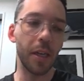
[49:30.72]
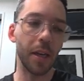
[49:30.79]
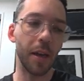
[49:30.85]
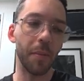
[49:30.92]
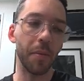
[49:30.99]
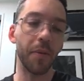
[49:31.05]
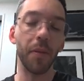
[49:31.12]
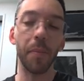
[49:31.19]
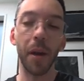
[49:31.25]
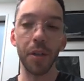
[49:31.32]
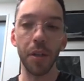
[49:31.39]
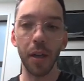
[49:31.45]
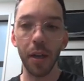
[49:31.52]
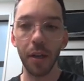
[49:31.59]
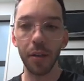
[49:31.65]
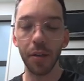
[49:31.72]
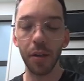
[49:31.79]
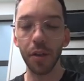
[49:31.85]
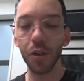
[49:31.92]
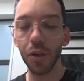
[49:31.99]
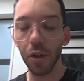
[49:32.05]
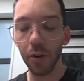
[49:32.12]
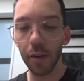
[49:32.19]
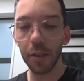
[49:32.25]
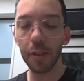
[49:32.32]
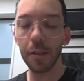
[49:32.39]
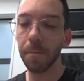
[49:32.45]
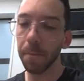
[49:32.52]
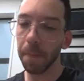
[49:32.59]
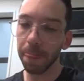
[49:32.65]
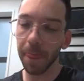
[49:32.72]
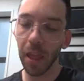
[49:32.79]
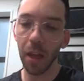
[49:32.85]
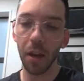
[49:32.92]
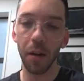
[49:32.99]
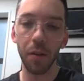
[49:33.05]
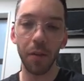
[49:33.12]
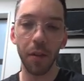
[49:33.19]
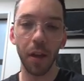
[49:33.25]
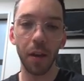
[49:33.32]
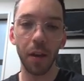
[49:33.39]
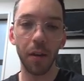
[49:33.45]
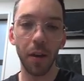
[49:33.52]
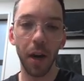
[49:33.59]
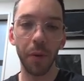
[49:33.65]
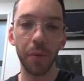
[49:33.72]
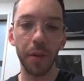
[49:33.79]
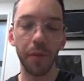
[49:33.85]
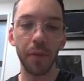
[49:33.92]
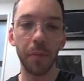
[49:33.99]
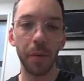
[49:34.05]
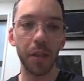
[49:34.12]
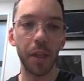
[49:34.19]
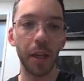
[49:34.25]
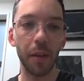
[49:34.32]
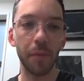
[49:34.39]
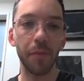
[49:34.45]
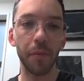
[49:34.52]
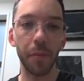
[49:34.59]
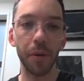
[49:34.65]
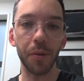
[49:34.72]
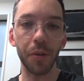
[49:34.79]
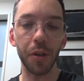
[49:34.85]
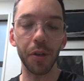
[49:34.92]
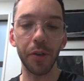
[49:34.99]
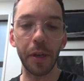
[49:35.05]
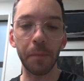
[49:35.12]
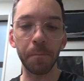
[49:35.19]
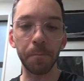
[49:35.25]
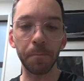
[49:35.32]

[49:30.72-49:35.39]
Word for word: But if your patient has insurance, you know, then I would definitely be sending them for Mohs surgery.